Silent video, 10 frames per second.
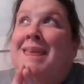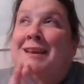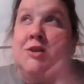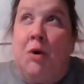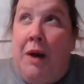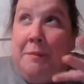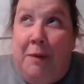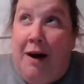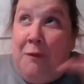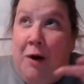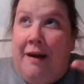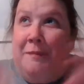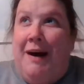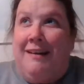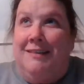So I bought water
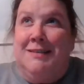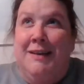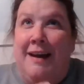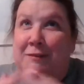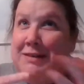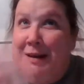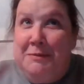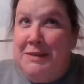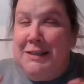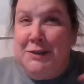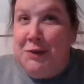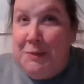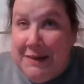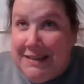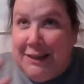bottles every time I went to the store
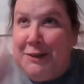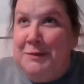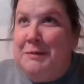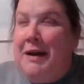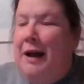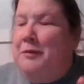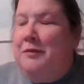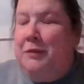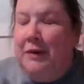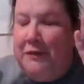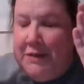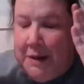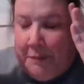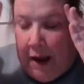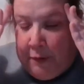because I
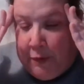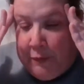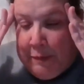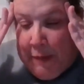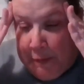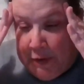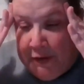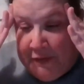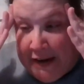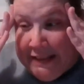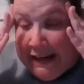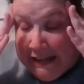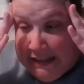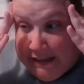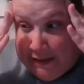would remember the fact that I
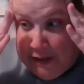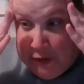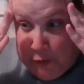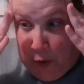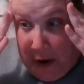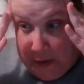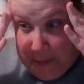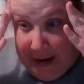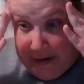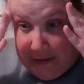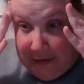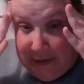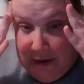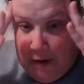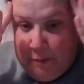needed a new water bottle,
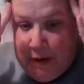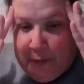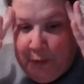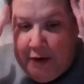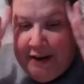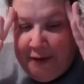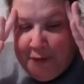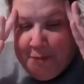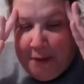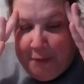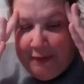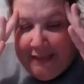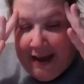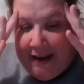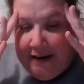but I wouldn't have remembered
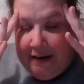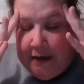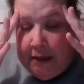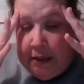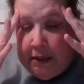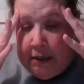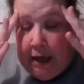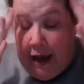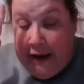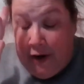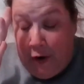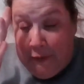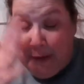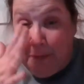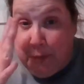that I had
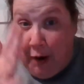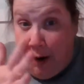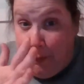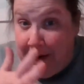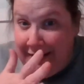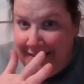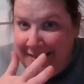already bought one.